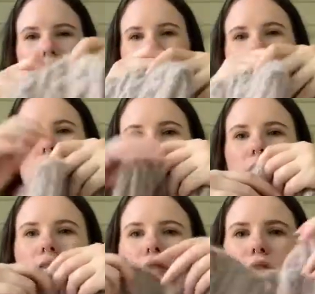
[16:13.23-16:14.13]
and
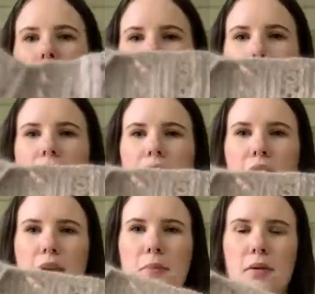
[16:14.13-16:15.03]
then you pick
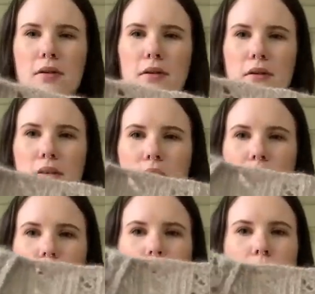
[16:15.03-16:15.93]
up
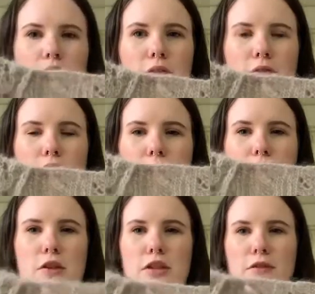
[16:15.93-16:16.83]
for the
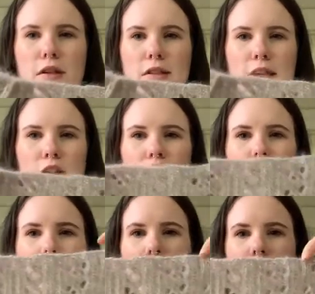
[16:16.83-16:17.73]
first front
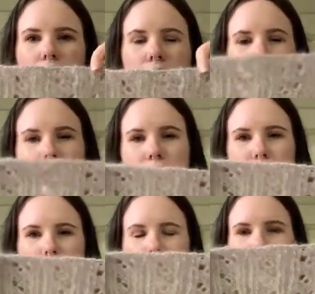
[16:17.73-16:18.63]
section and then the next
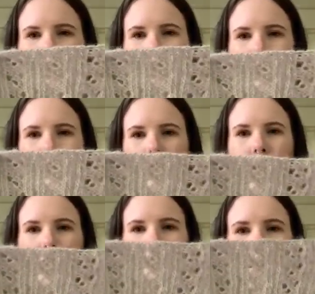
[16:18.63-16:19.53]
front section,
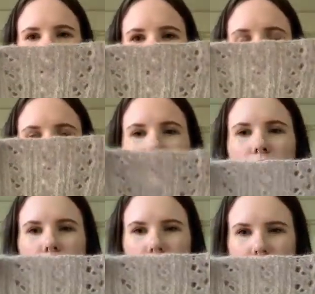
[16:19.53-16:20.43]
um, knit
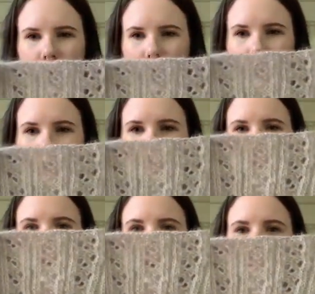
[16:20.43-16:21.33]
those
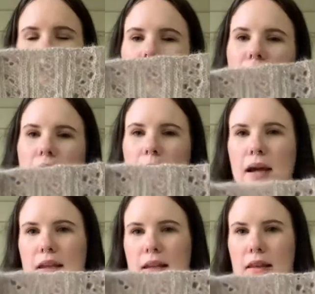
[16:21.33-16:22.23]
sections and then
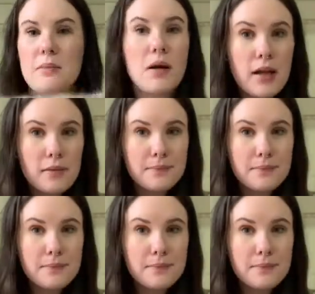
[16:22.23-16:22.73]
combine it at the bottom.